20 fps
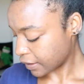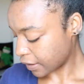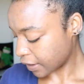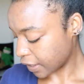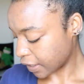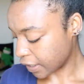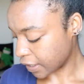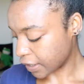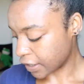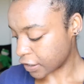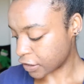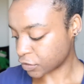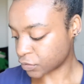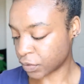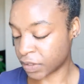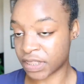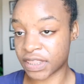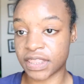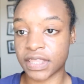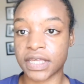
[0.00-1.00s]
And
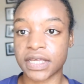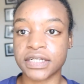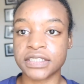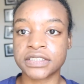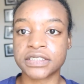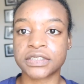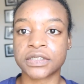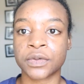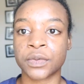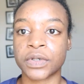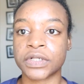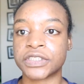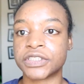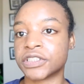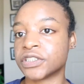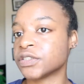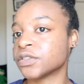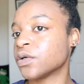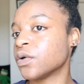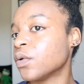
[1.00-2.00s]
with this, we're
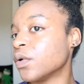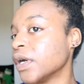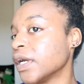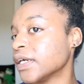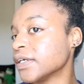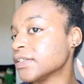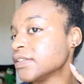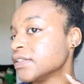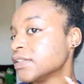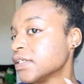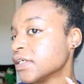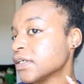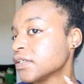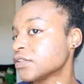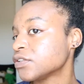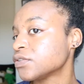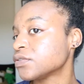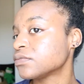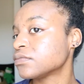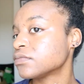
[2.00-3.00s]
just going to